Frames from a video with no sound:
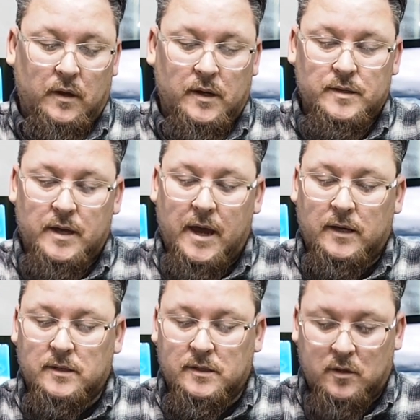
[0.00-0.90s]
Easy
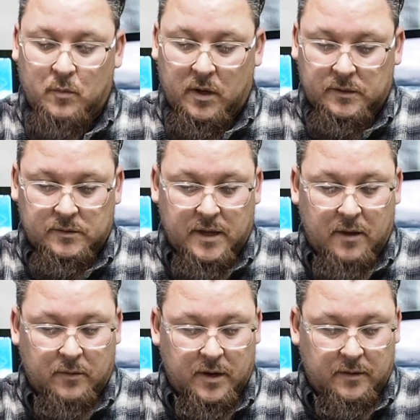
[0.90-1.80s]
access to the buttons
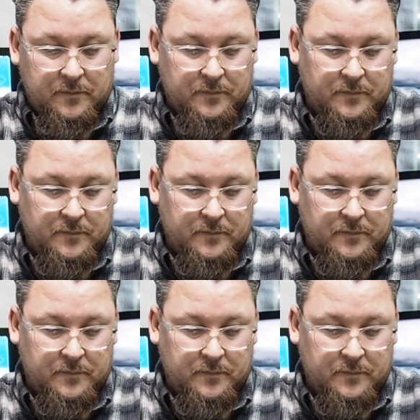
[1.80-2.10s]
that way.